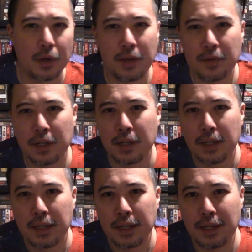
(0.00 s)

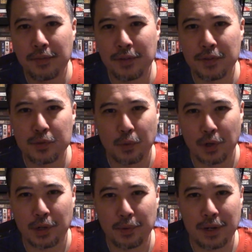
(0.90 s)
Even if it's
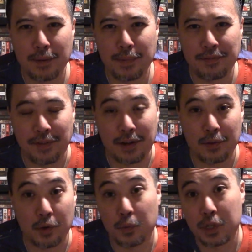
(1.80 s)
work and we're not a big fan of the
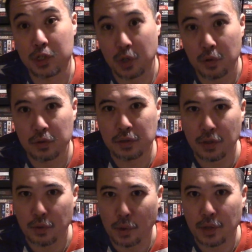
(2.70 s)
work, we chose to go
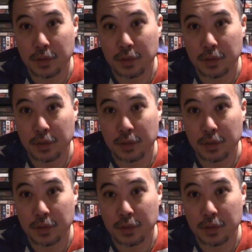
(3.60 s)
to work.